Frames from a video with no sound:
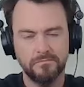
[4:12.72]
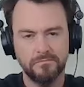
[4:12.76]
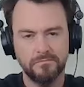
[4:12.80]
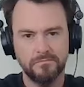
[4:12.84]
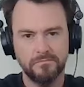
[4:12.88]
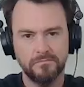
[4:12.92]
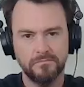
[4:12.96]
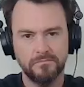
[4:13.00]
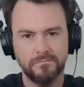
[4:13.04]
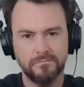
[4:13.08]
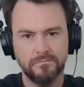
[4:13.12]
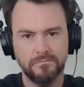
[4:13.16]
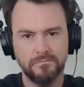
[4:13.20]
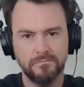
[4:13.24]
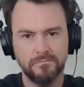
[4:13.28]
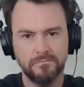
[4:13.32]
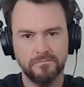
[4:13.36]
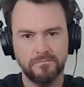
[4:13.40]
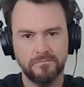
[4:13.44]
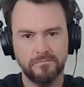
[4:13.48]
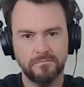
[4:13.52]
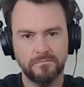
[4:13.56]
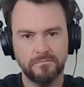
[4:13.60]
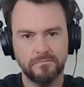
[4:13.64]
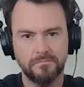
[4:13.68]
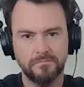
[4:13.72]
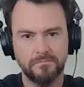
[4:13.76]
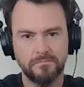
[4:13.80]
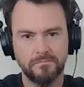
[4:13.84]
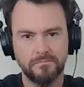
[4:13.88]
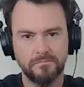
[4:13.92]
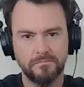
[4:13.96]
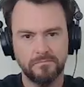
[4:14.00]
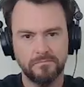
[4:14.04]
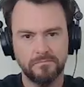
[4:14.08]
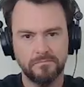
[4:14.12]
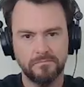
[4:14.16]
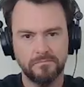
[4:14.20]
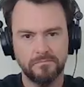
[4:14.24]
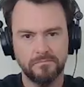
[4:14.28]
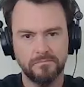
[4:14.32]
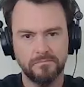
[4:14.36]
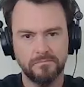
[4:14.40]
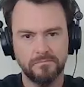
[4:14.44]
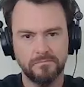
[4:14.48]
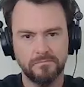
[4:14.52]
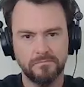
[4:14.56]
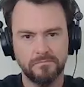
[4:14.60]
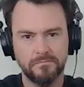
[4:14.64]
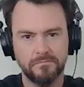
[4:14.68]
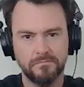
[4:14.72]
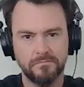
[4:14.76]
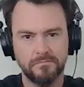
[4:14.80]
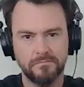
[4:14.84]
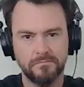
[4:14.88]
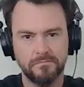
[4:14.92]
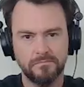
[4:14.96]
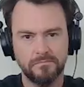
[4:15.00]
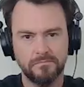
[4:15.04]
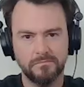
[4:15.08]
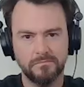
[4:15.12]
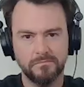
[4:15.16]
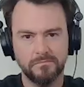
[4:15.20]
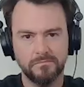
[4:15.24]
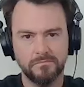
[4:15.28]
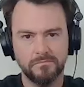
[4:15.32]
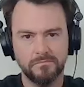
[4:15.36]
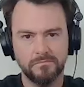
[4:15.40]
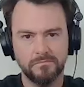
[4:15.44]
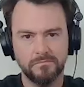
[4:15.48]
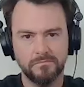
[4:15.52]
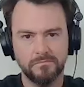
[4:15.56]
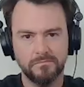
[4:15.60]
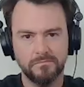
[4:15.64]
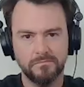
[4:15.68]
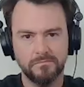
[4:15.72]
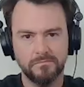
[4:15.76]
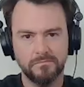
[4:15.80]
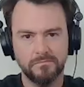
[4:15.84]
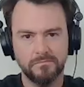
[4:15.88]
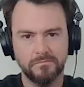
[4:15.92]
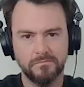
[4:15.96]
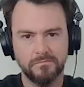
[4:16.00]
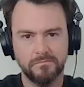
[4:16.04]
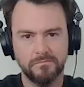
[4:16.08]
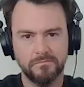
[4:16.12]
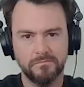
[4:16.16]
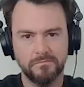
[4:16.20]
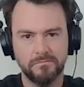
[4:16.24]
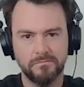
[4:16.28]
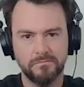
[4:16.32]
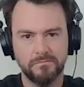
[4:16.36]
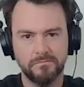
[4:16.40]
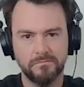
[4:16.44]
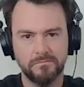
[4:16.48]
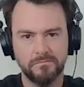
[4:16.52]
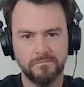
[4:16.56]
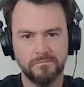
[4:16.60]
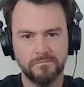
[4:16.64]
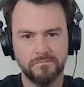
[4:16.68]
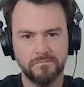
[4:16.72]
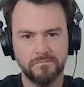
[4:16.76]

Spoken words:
(silent)